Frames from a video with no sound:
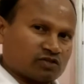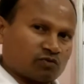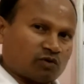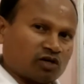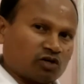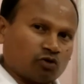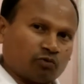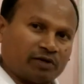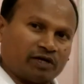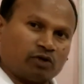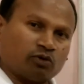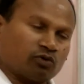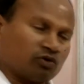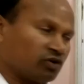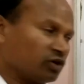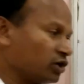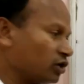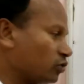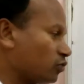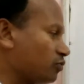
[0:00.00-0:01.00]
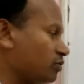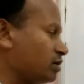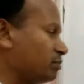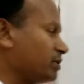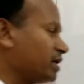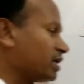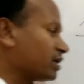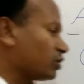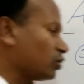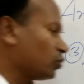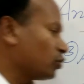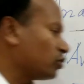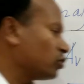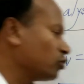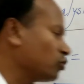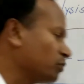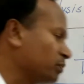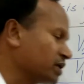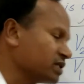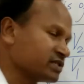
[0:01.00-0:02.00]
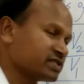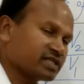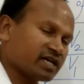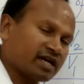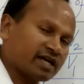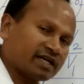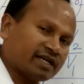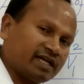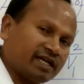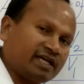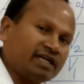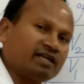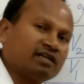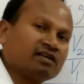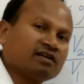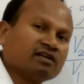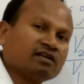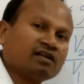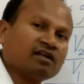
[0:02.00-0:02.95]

What do? We make load open circuit.